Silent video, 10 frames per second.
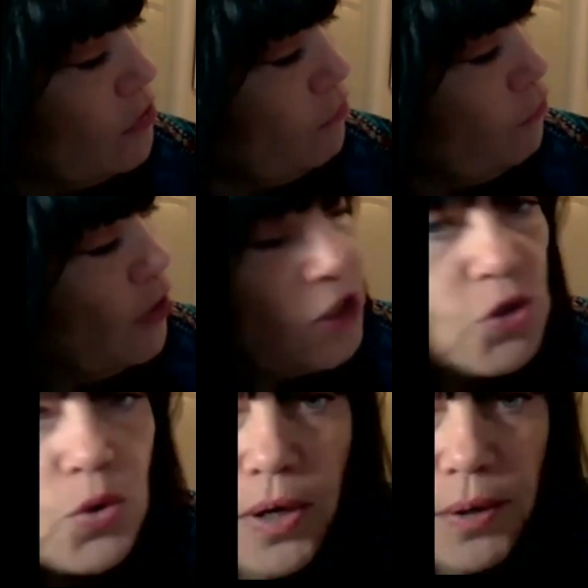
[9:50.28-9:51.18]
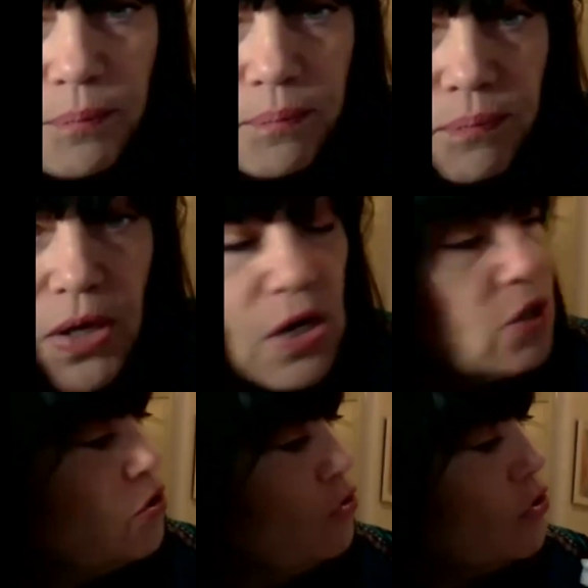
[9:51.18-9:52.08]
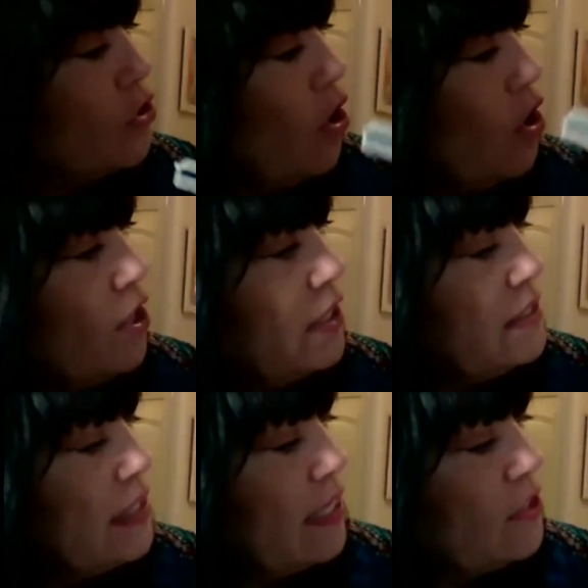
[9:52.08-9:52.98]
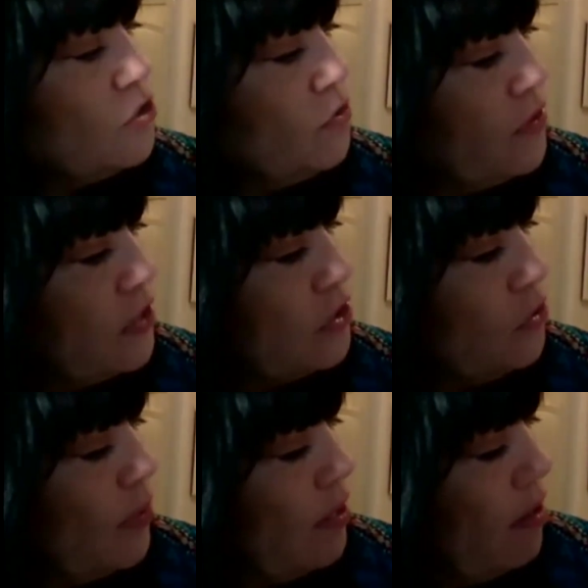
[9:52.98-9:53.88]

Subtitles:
the front door. So there's architectural things going